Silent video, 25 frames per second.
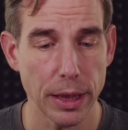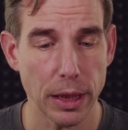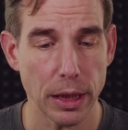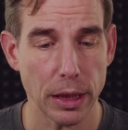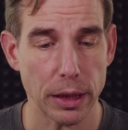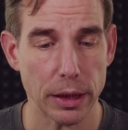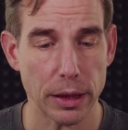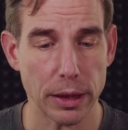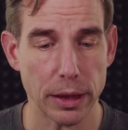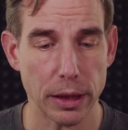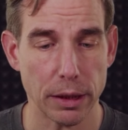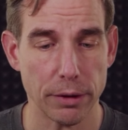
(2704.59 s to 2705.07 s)

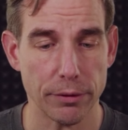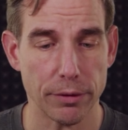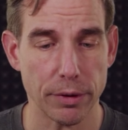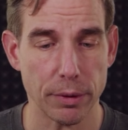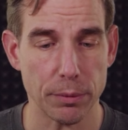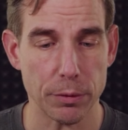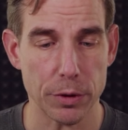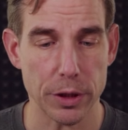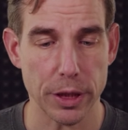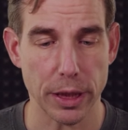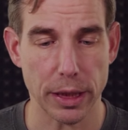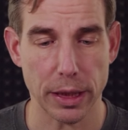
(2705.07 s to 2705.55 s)
And if
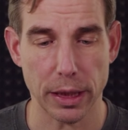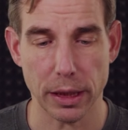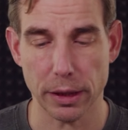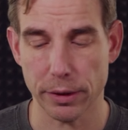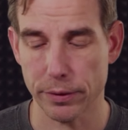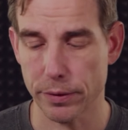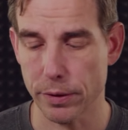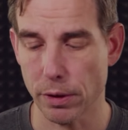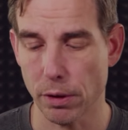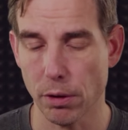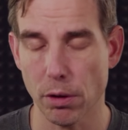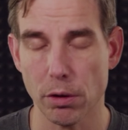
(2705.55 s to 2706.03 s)
I'm checking
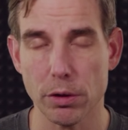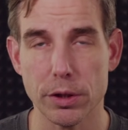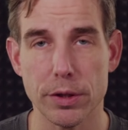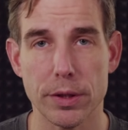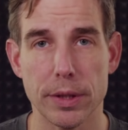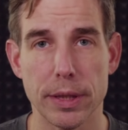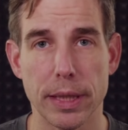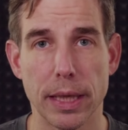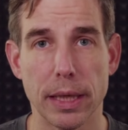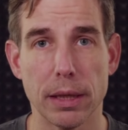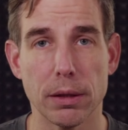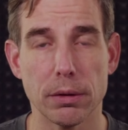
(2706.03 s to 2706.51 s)
the logs
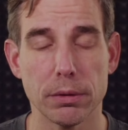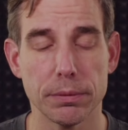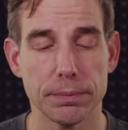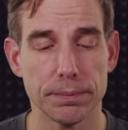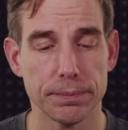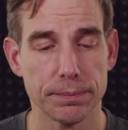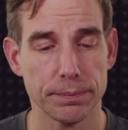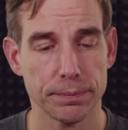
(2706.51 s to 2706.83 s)
now